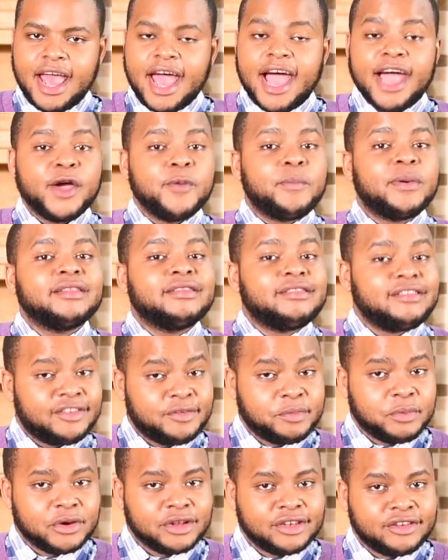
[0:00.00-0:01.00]
I hope at this
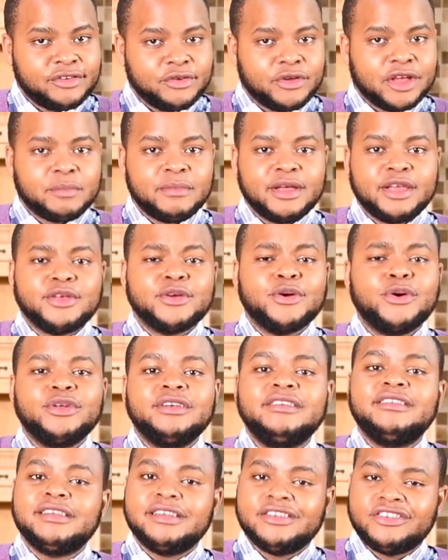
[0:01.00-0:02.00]
point you can make your own
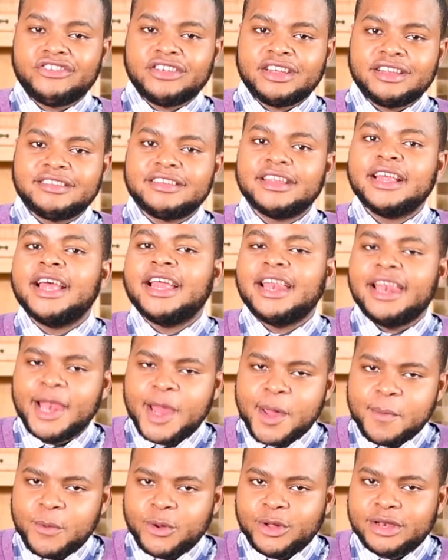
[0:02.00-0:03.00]
delicious
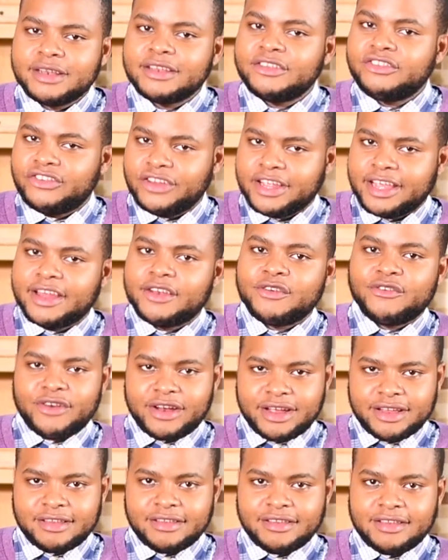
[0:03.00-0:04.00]
lemon chicken
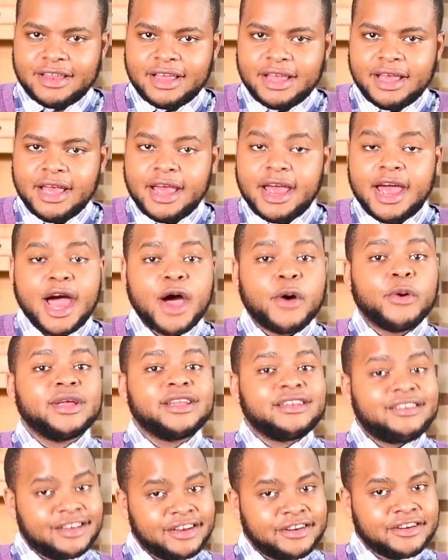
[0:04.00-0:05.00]
rice. Our
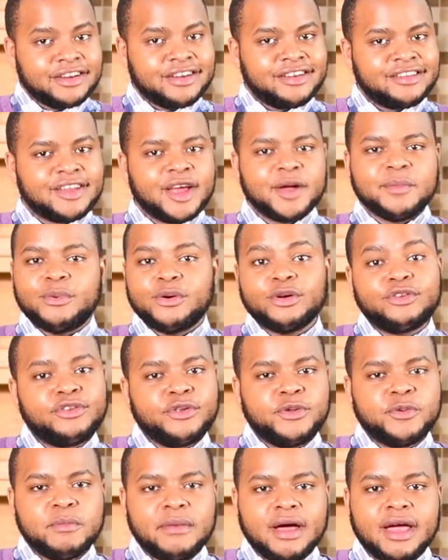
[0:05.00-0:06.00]
interiors are brought to
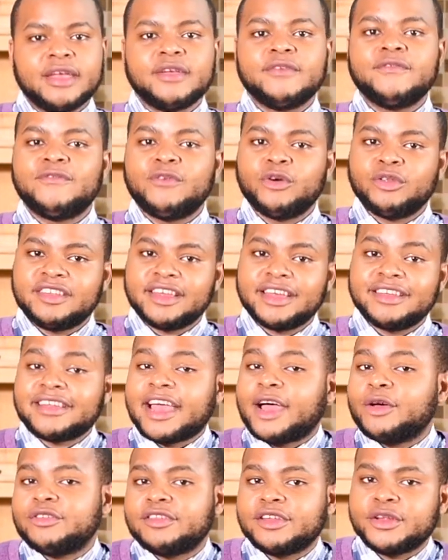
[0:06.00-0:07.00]
you by Foresight
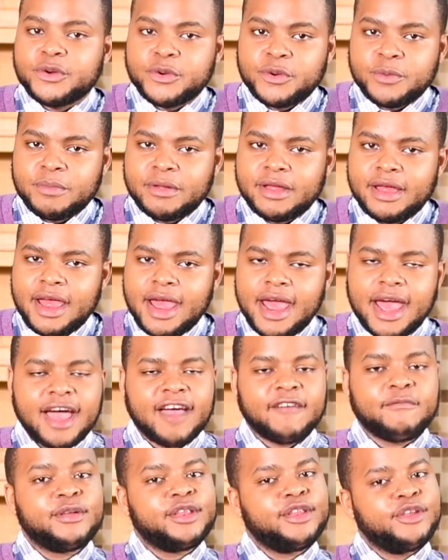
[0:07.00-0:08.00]
Housing Group.
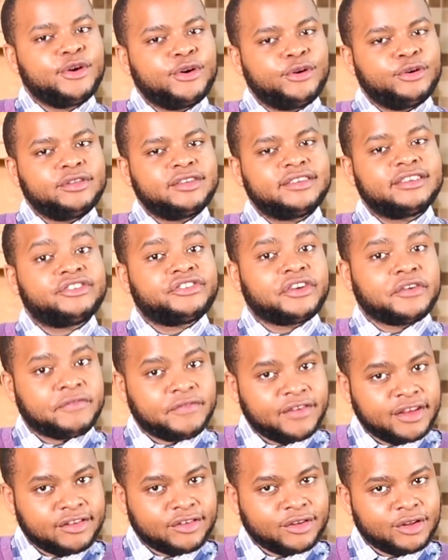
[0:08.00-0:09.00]
I've been your host, Chef
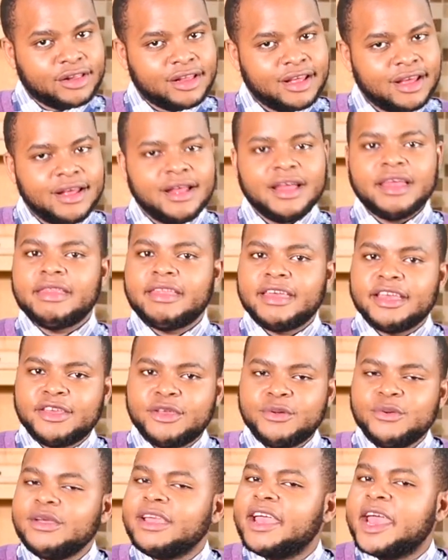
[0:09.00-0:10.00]
Faisal. Thank
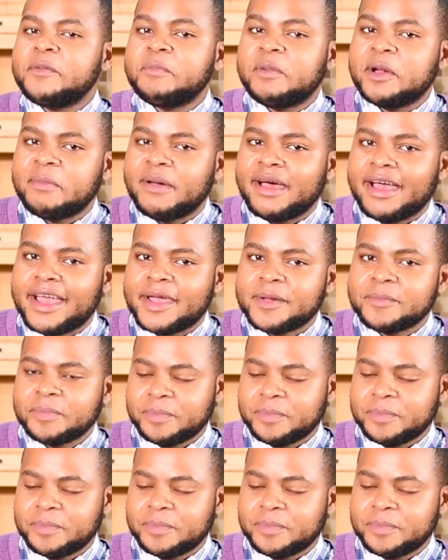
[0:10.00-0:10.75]
you and bye-bye.